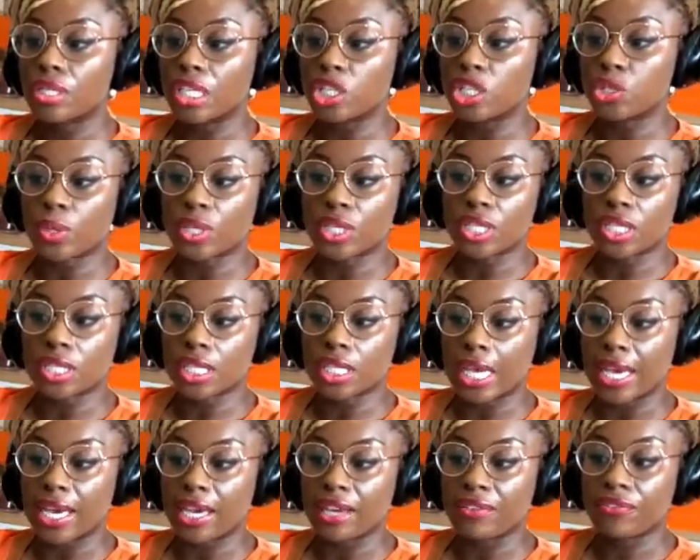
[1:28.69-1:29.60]
dishwasher
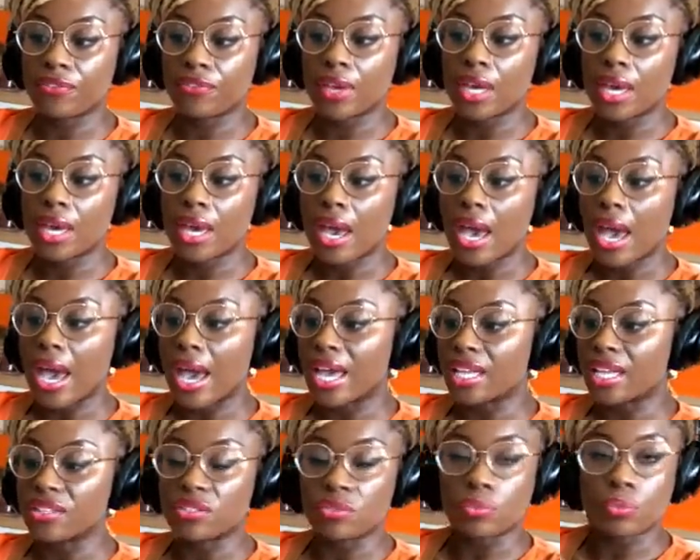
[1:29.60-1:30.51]
safe,
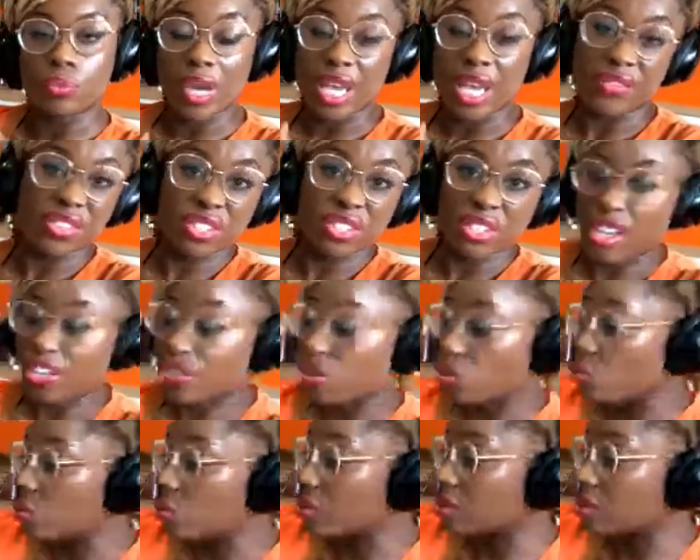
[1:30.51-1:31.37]
and whatever size you